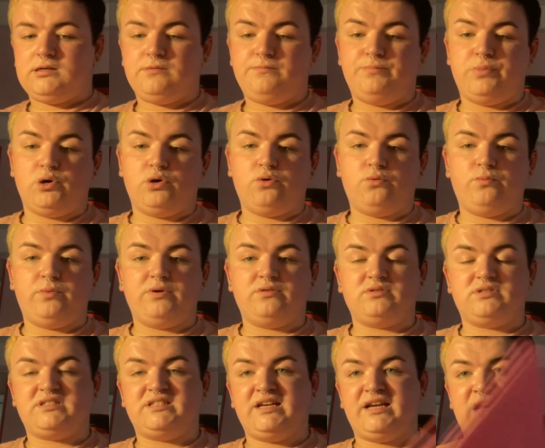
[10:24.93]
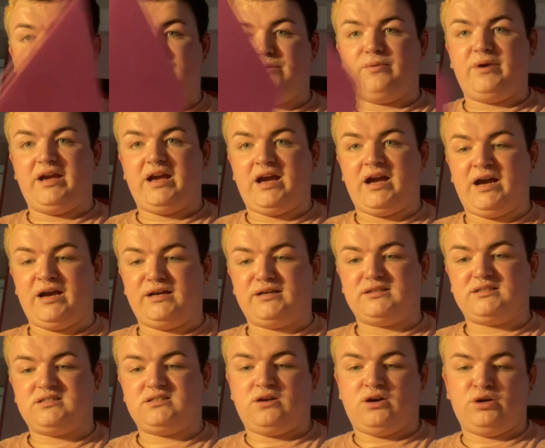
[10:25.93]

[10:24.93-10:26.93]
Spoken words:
But we will see how it acts